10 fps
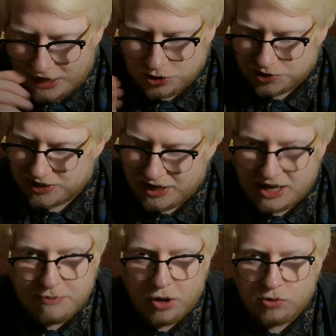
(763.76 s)
And just like
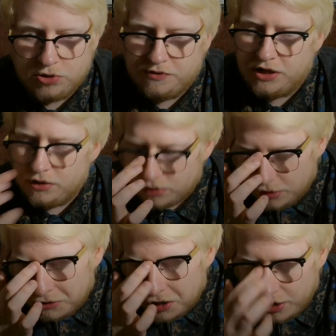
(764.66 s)
keep hold of it.
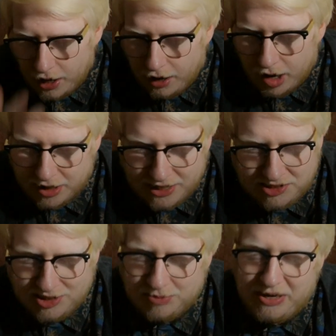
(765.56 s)

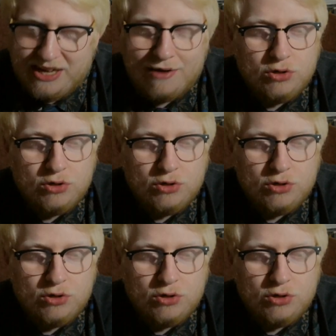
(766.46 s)
This is a beer I